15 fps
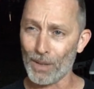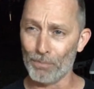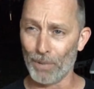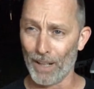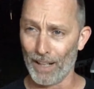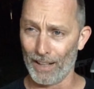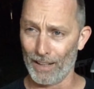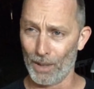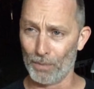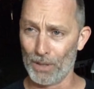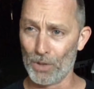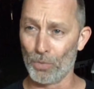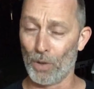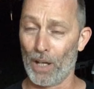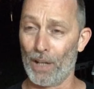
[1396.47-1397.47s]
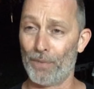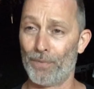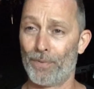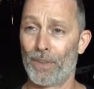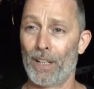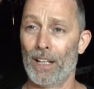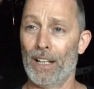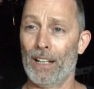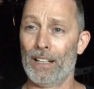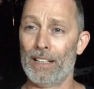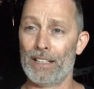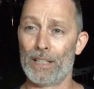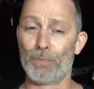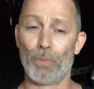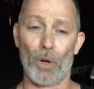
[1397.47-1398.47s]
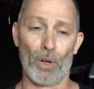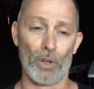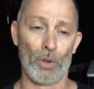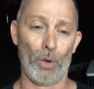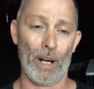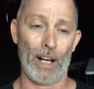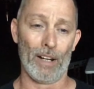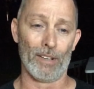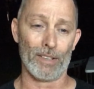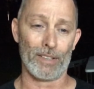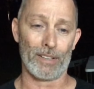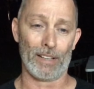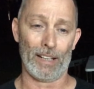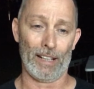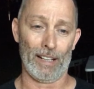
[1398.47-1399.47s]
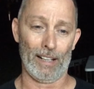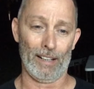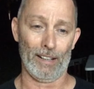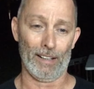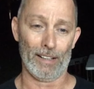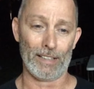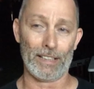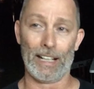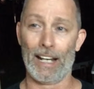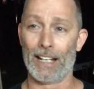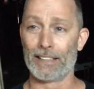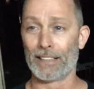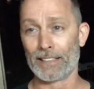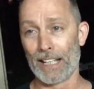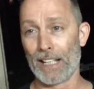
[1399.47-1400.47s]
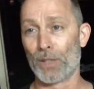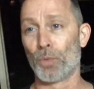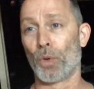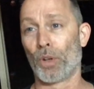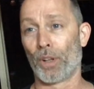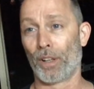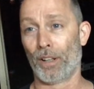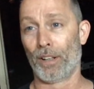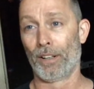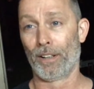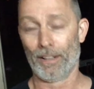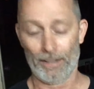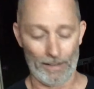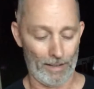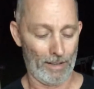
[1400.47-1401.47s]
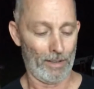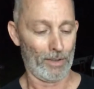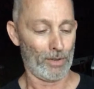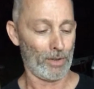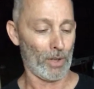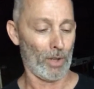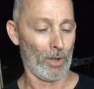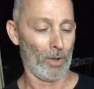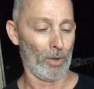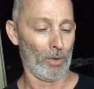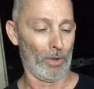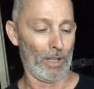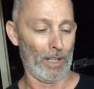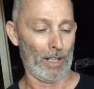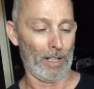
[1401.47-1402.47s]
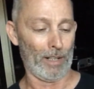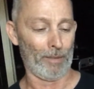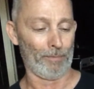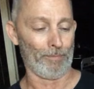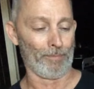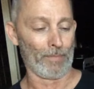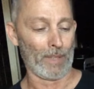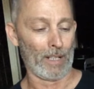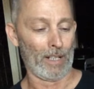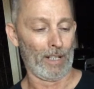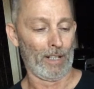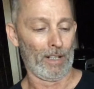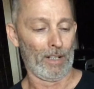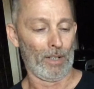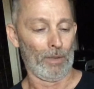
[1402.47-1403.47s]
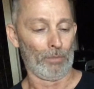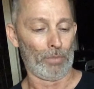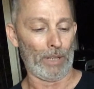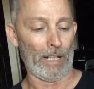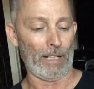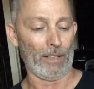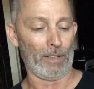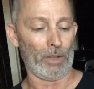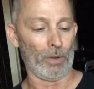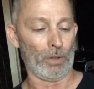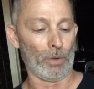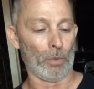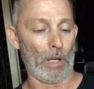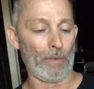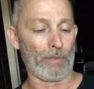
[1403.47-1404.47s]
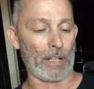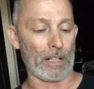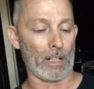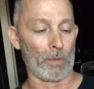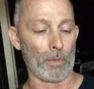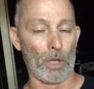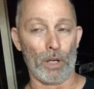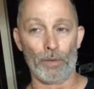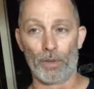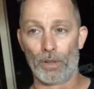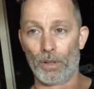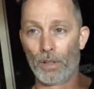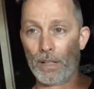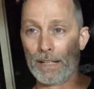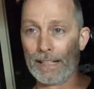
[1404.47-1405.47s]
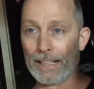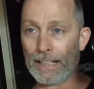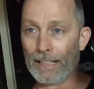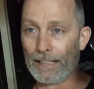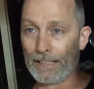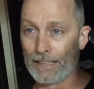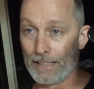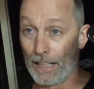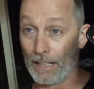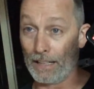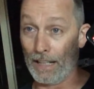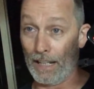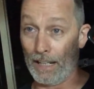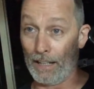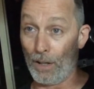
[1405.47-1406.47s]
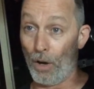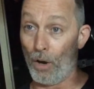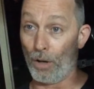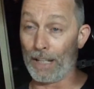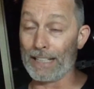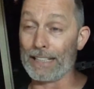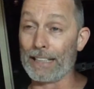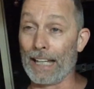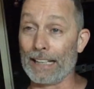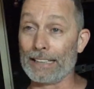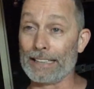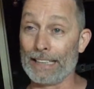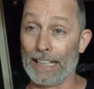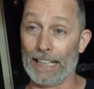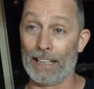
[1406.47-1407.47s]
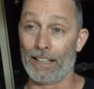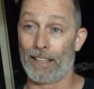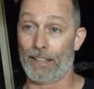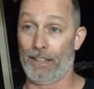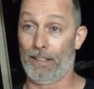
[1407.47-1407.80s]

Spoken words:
But him and his wife just bought a new house, and she has his ass working. So, Brett, you and your wife got to come over Sunday, August 19th,